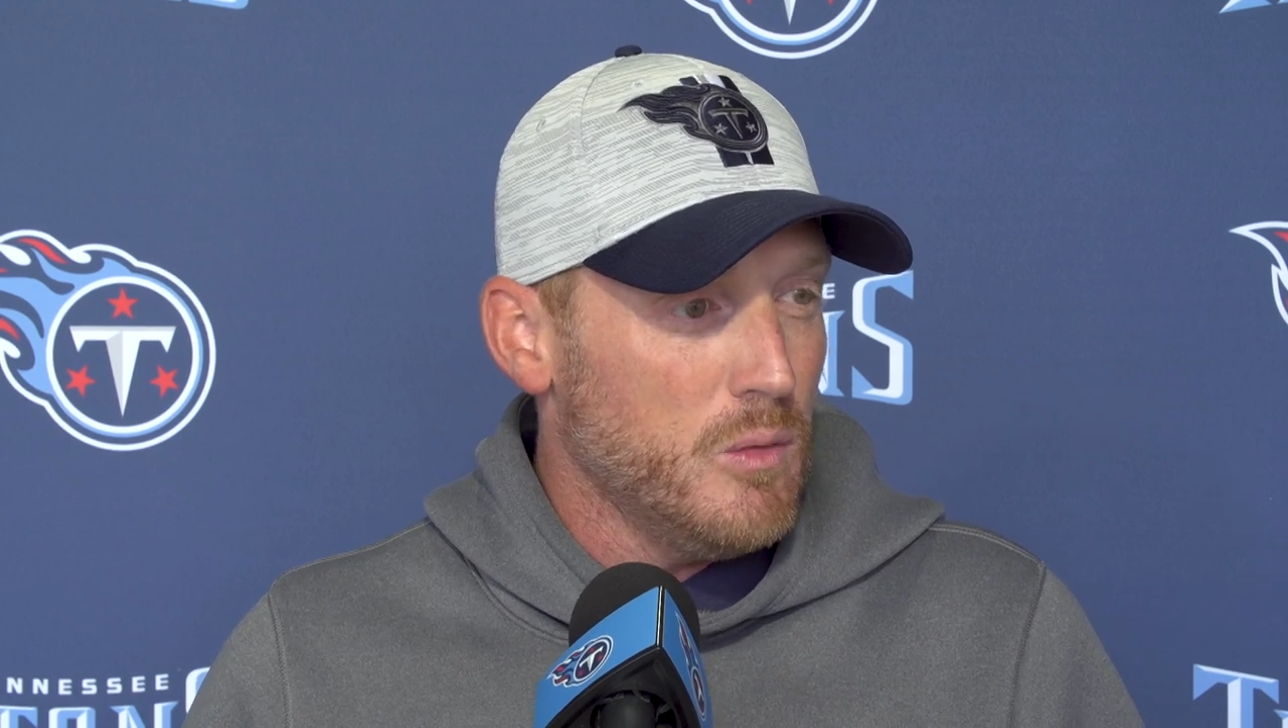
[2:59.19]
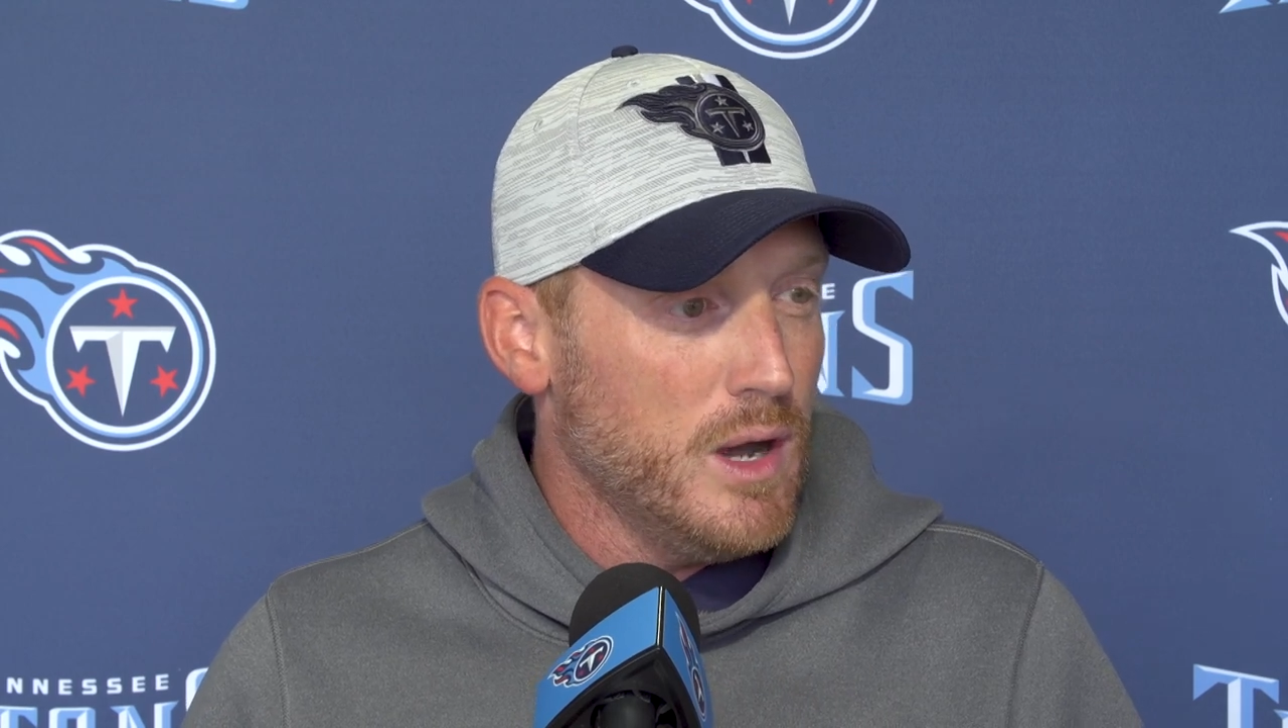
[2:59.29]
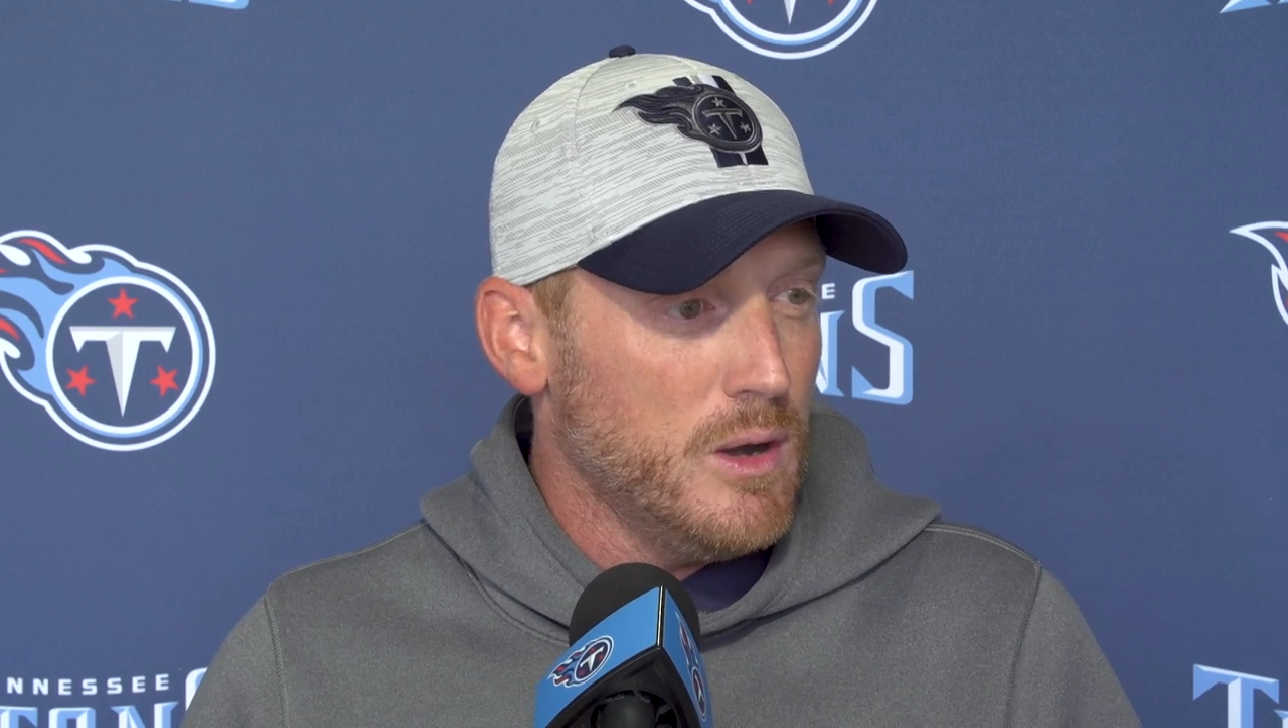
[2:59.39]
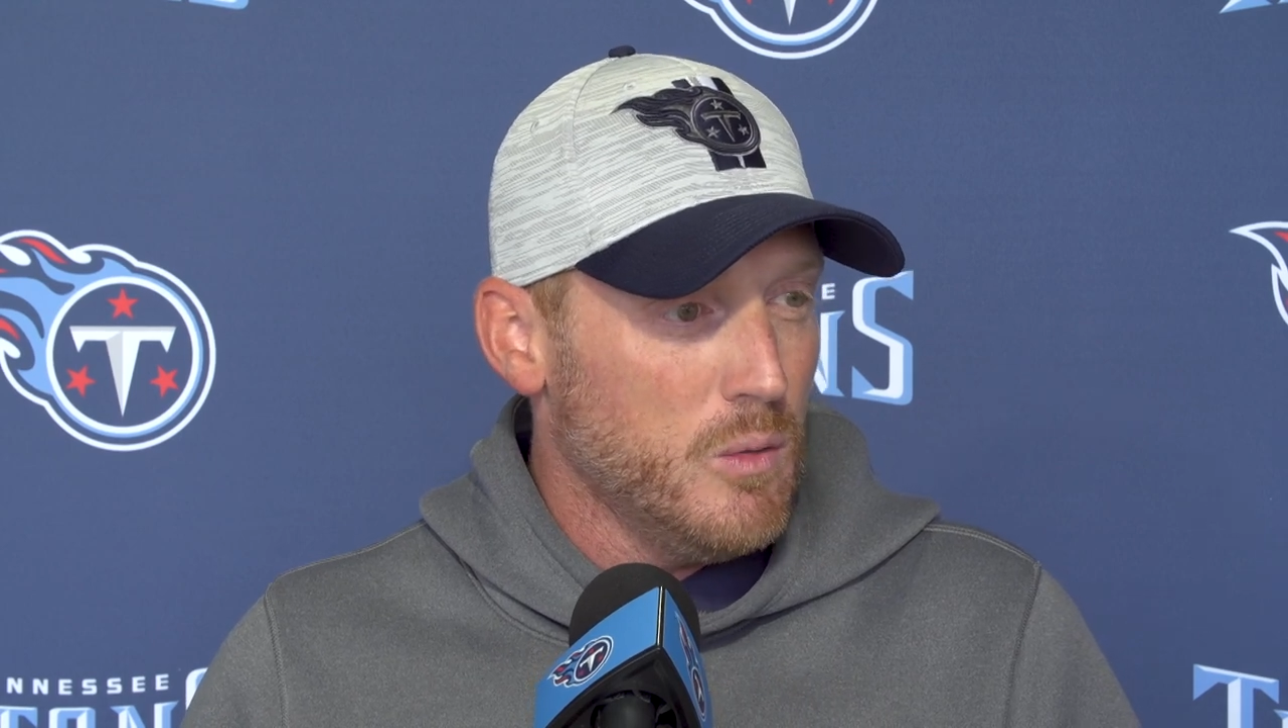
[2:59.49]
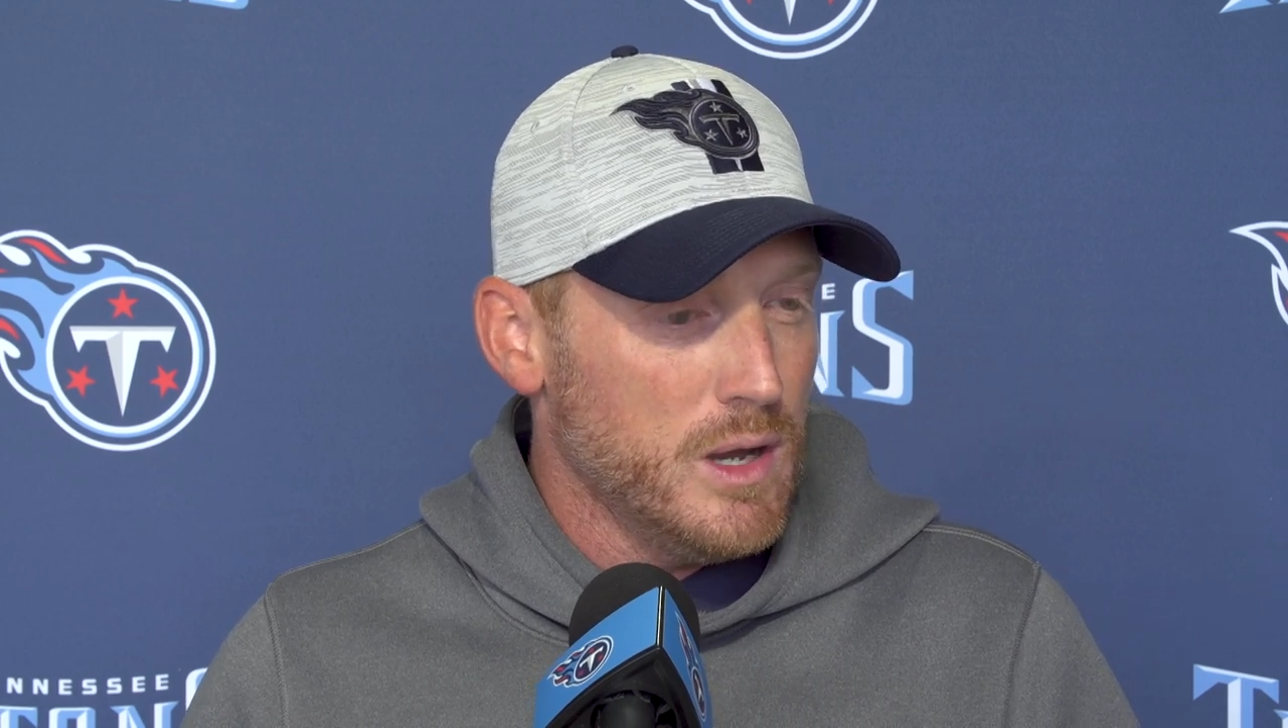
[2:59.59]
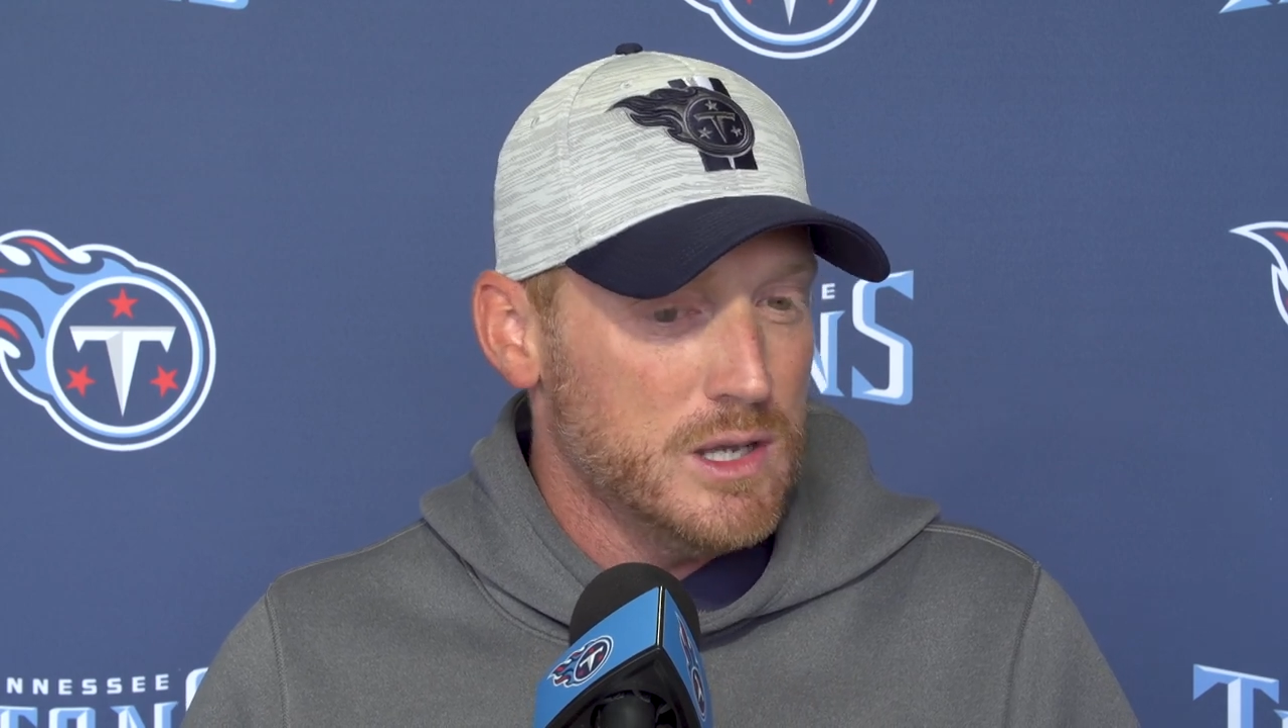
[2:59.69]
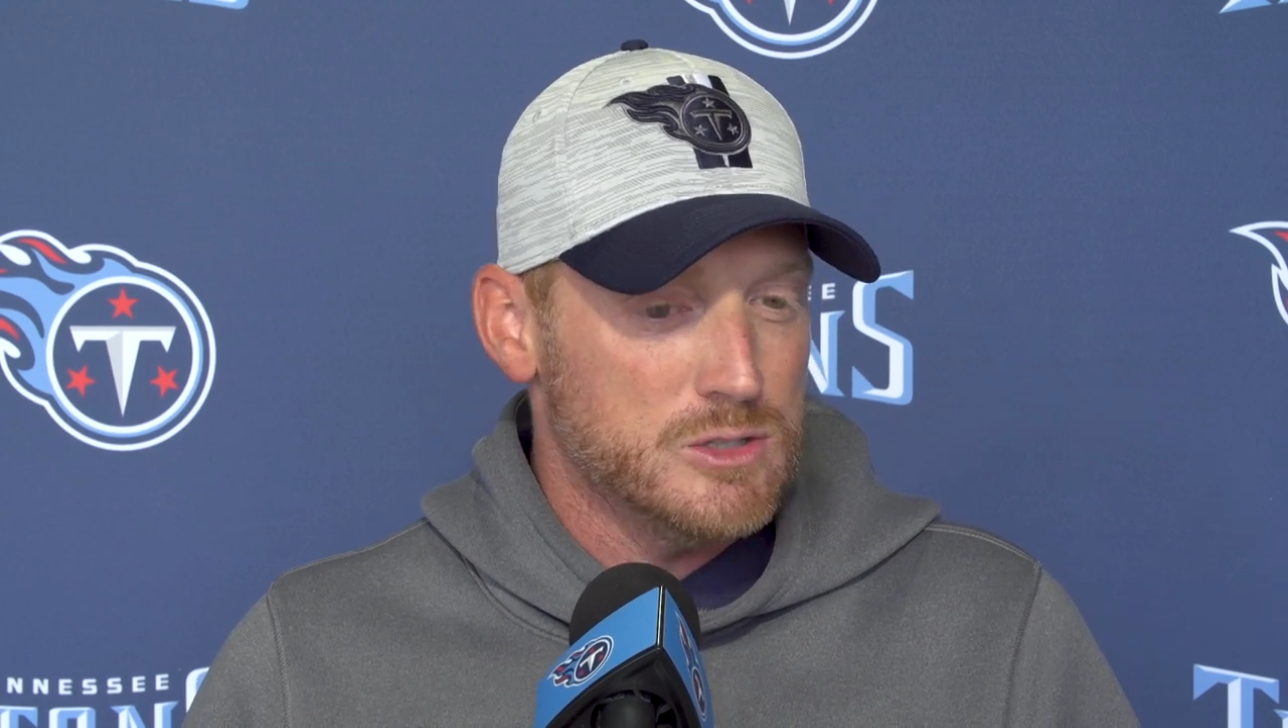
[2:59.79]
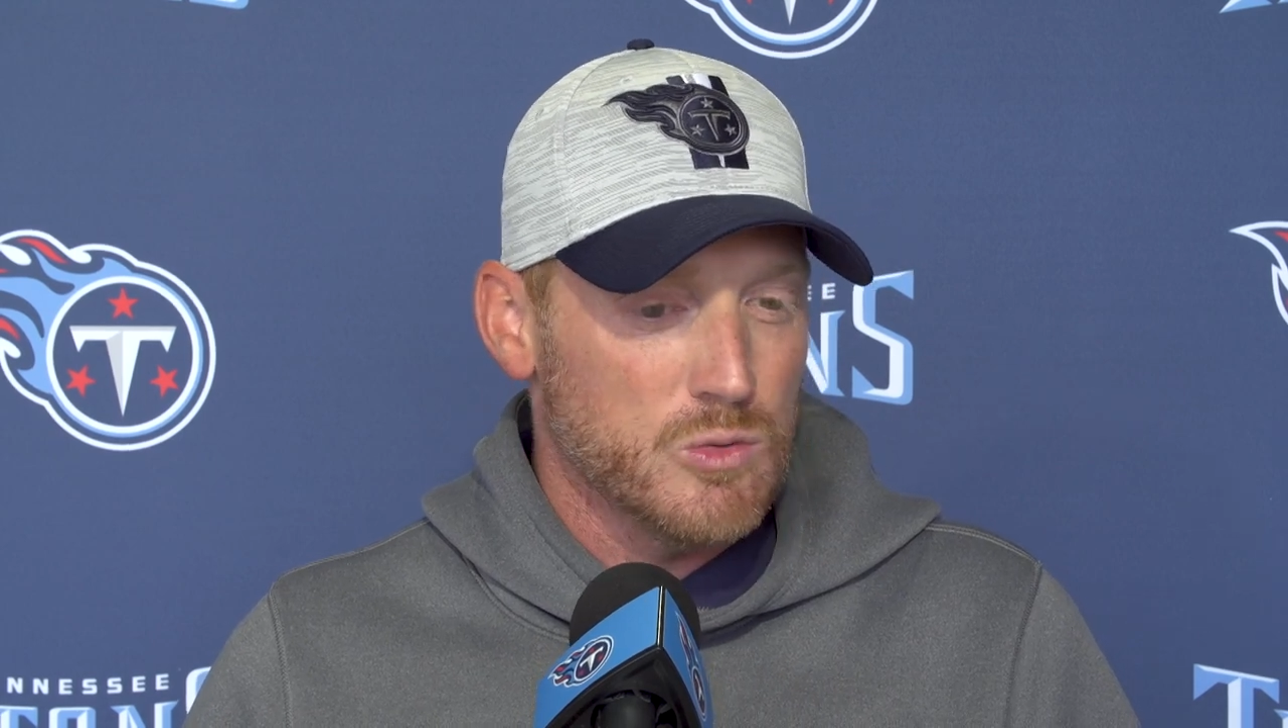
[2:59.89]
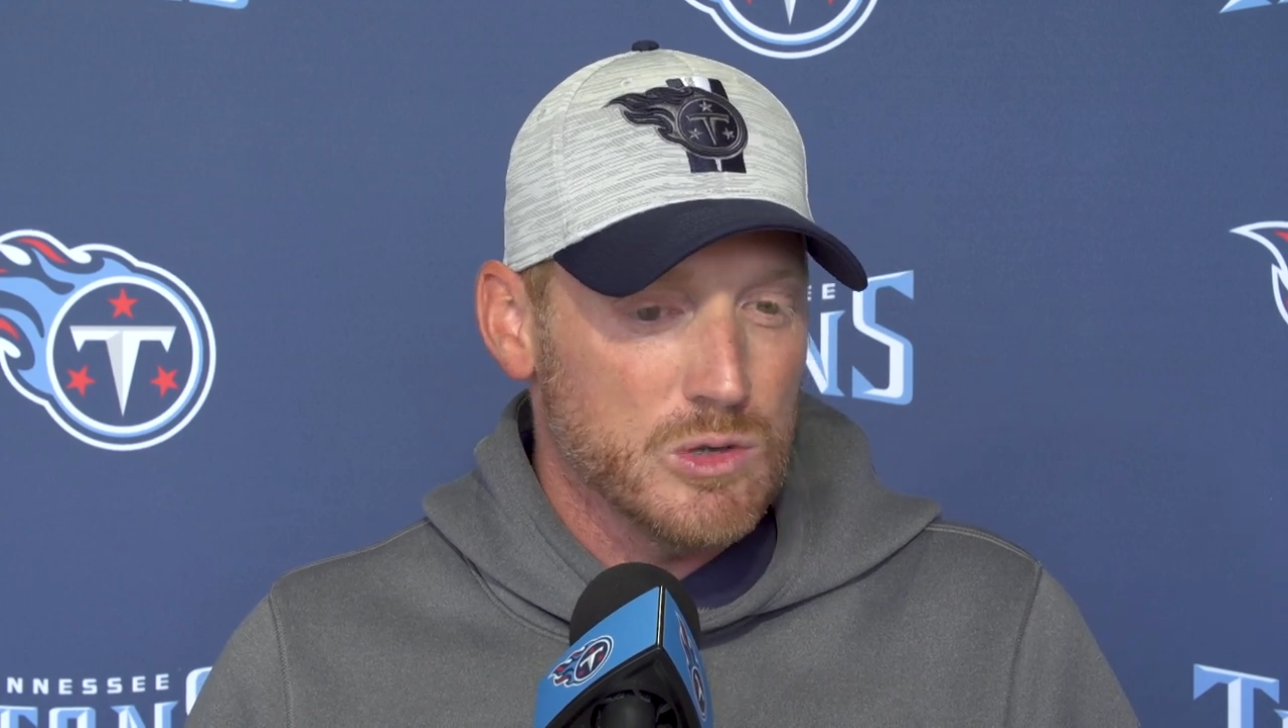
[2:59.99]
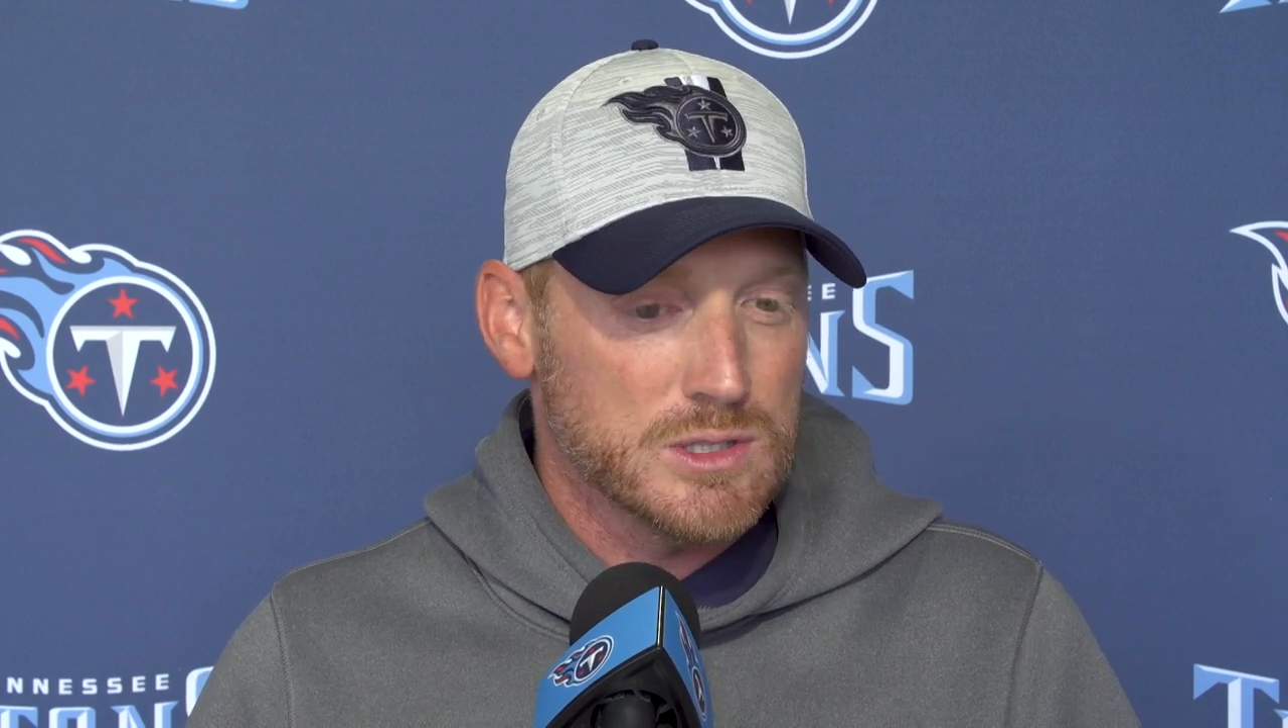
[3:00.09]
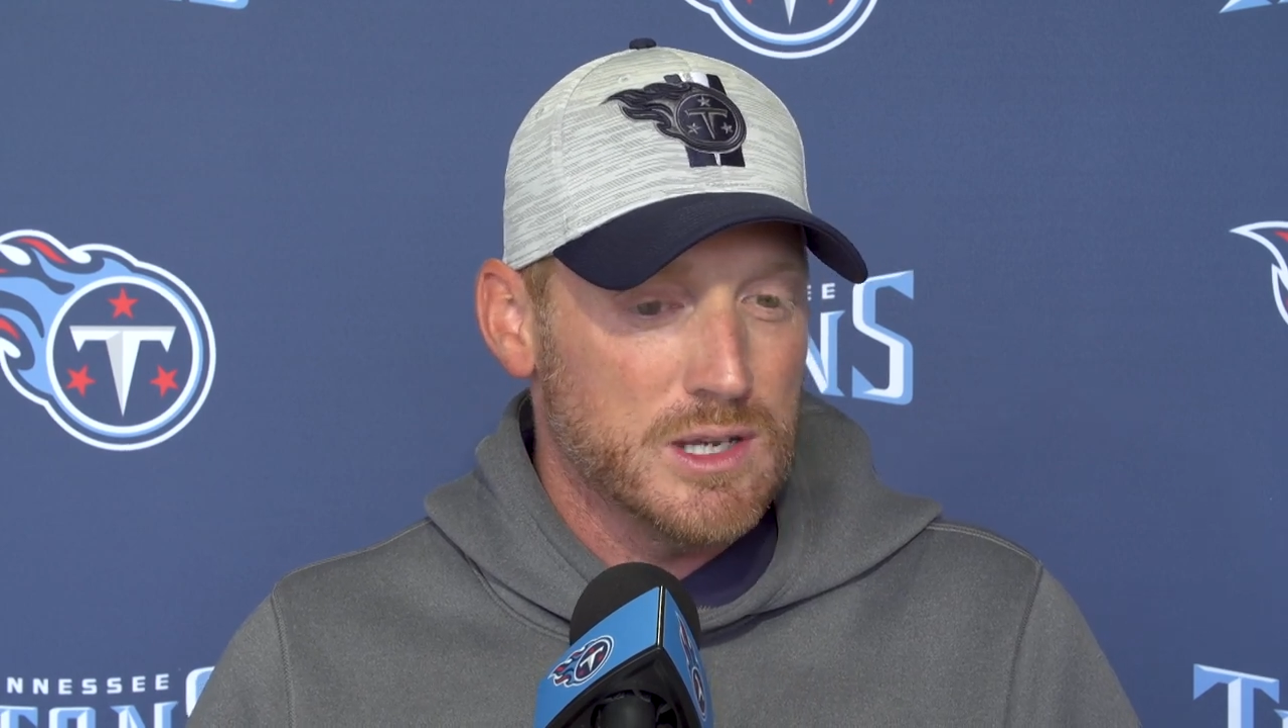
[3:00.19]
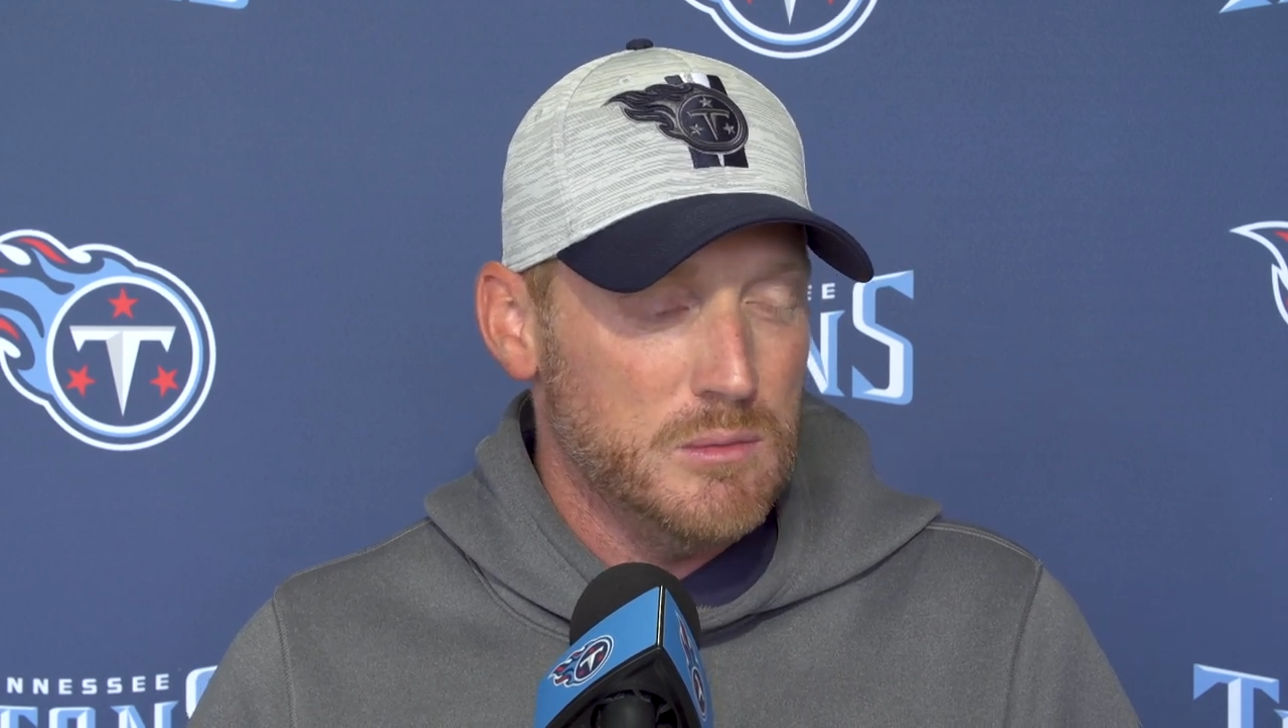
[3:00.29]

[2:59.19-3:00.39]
what his role is going